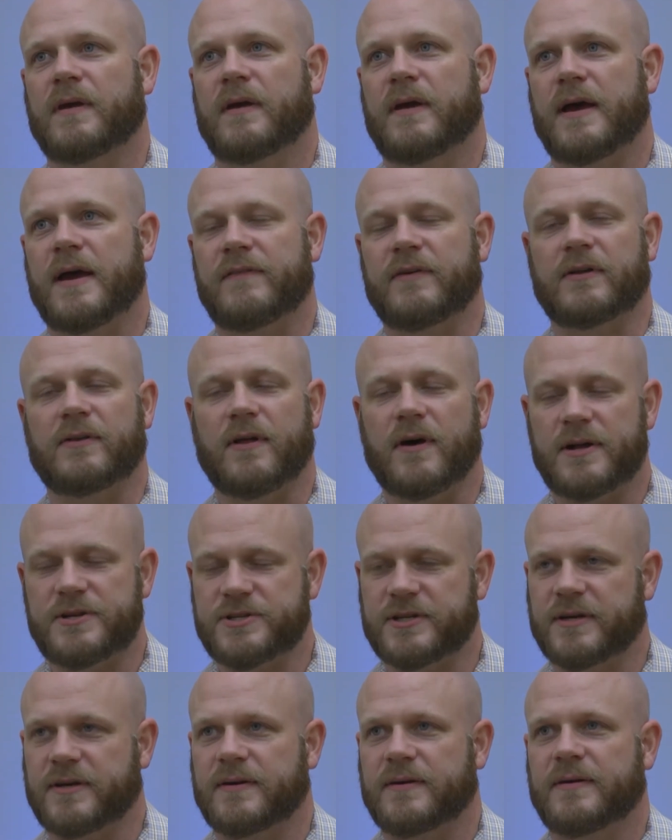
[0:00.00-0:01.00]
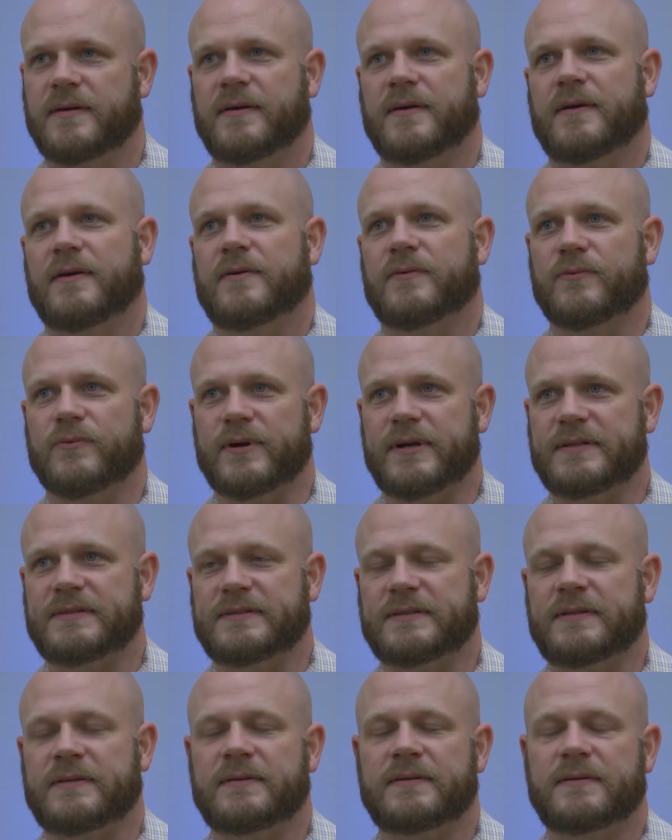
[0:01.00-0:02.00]
having logic,
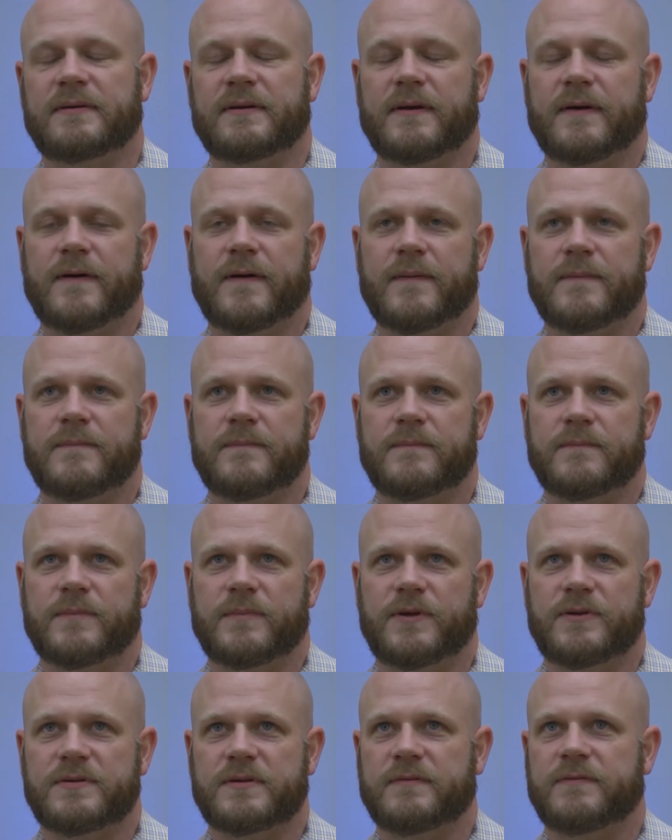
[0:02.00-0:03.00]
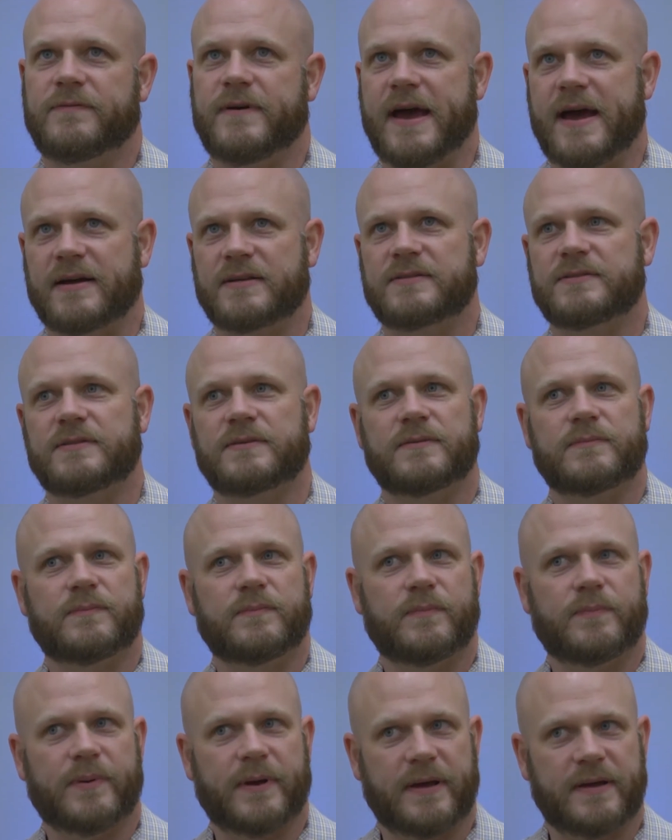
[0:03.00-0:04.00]
reason, using facts to
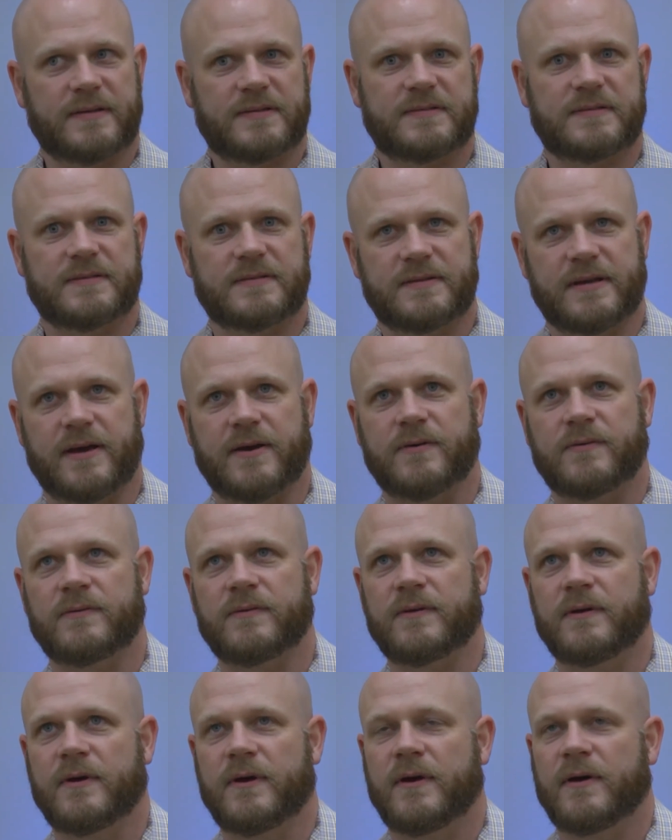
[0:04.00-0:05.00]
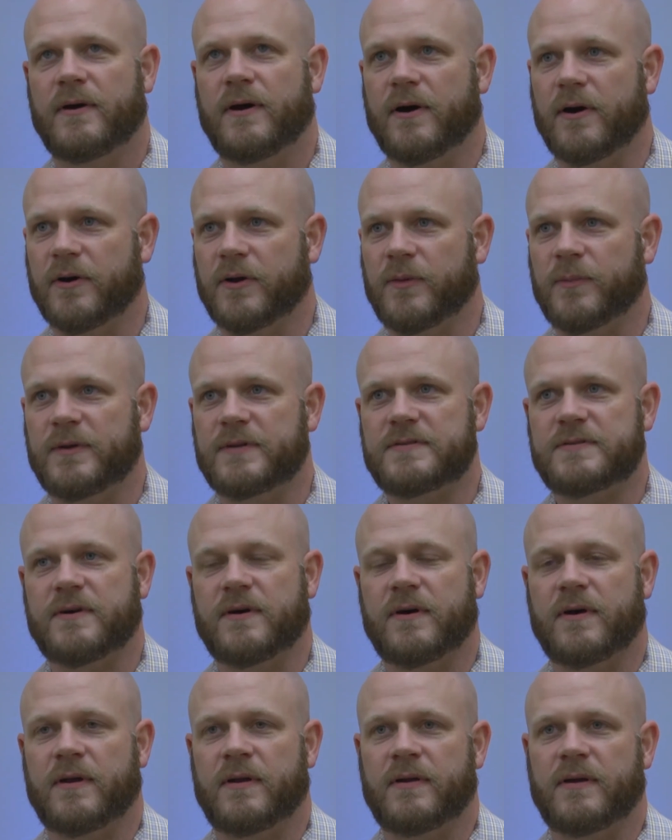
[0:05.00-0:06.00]
base sound arguments
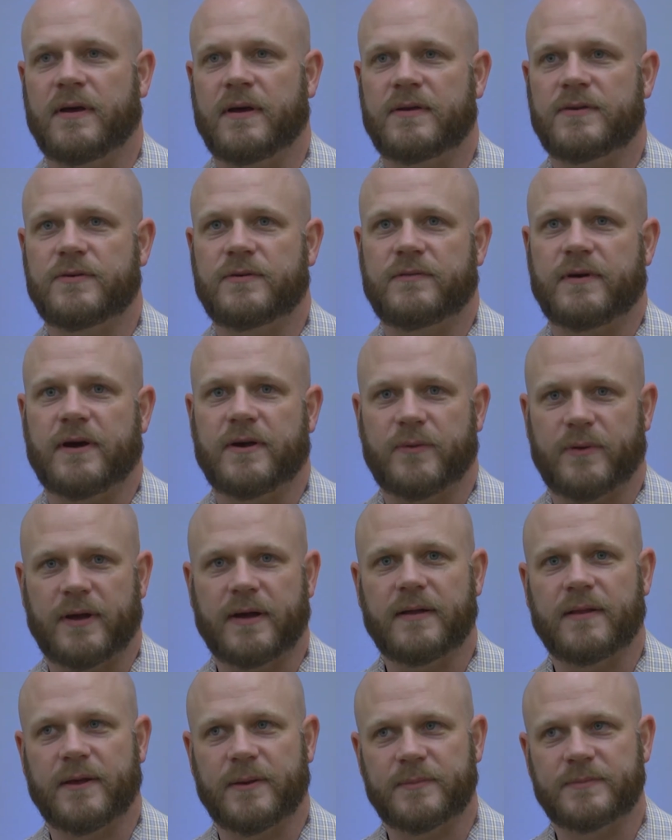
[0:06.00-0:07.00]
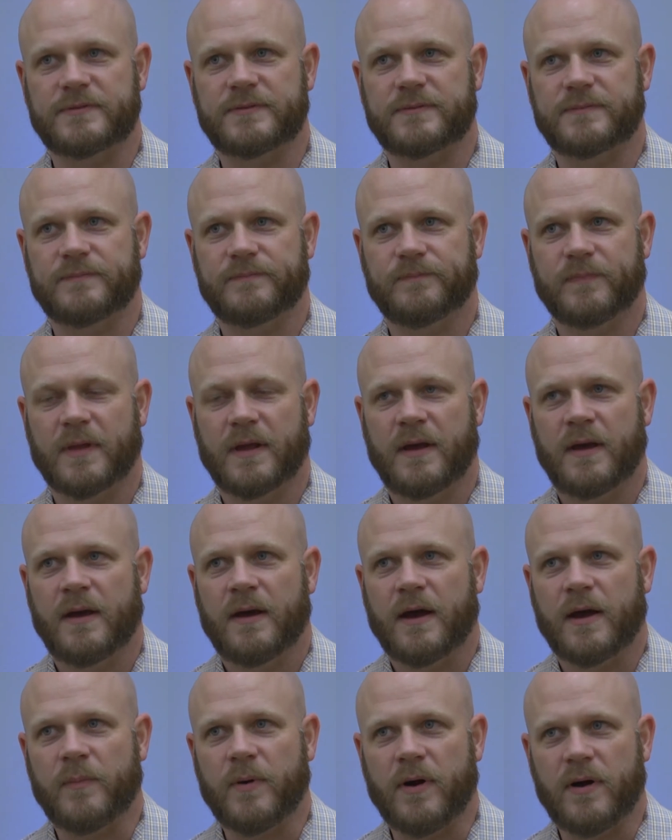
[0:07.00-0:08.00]
on and to evaluate claims.
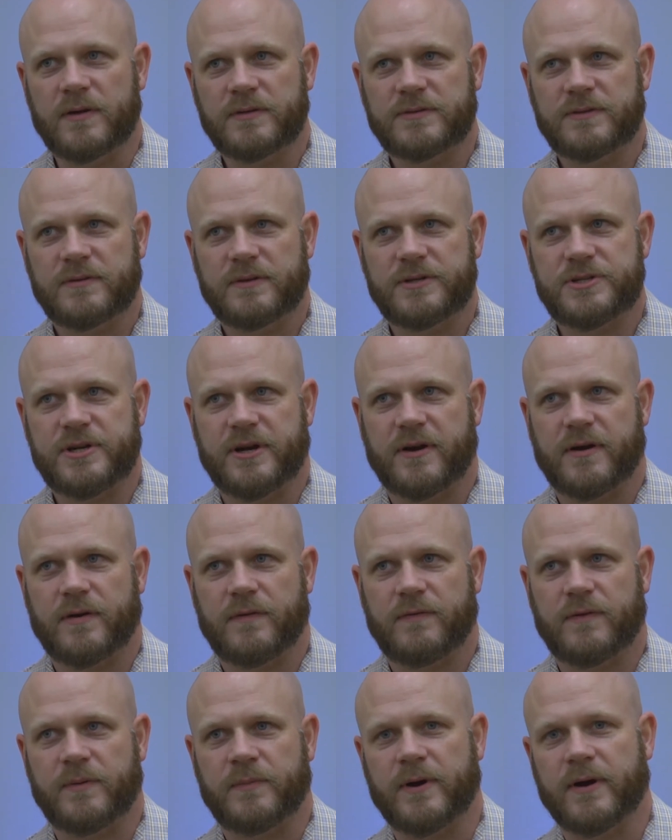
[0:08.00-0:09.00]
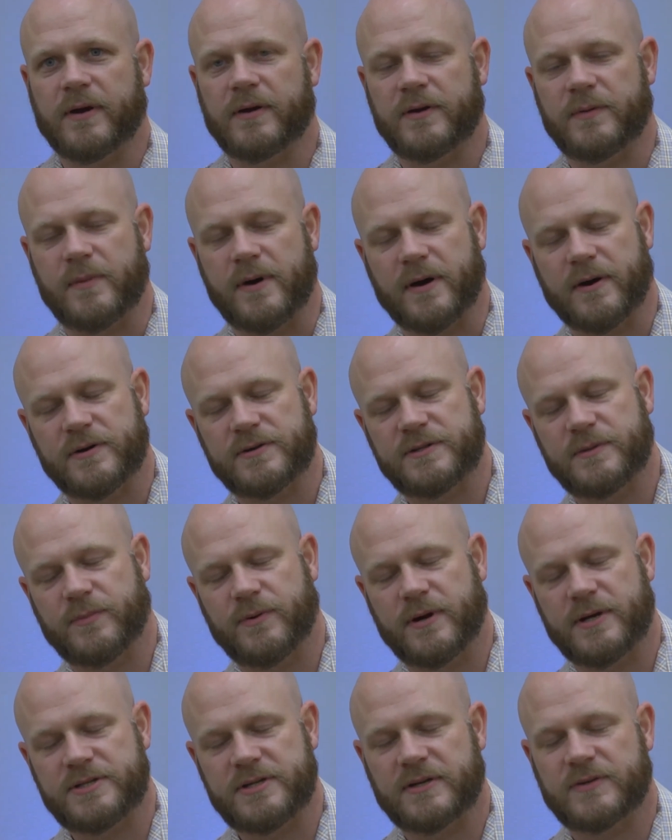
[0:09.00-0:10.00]
I'm also the chair of the American Democracy
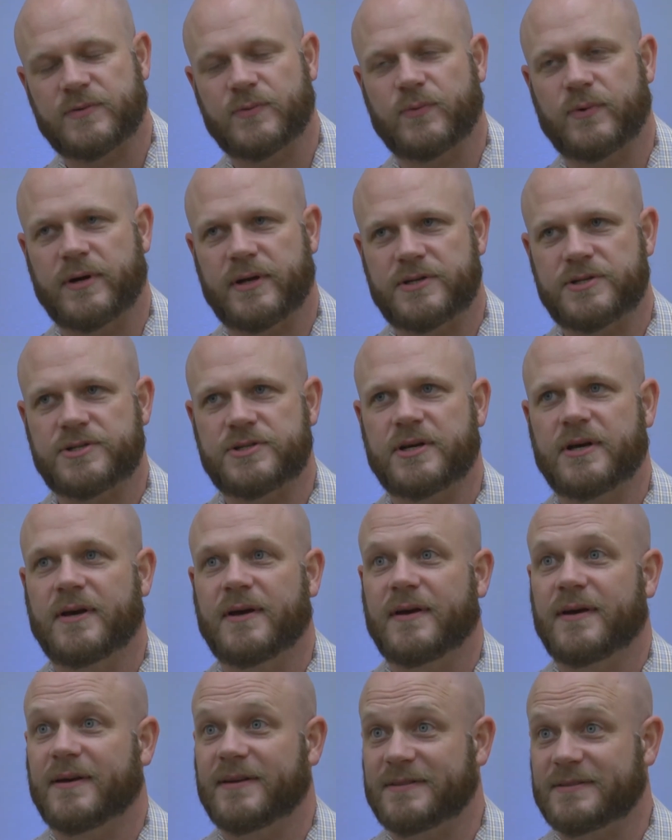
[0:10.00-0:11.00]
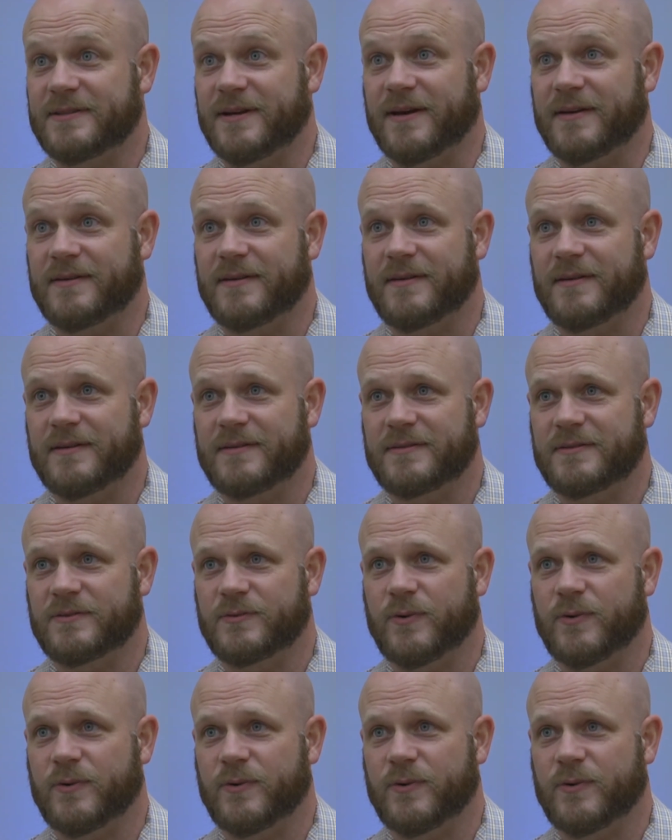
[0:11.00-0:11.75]
Project, which is tied to this as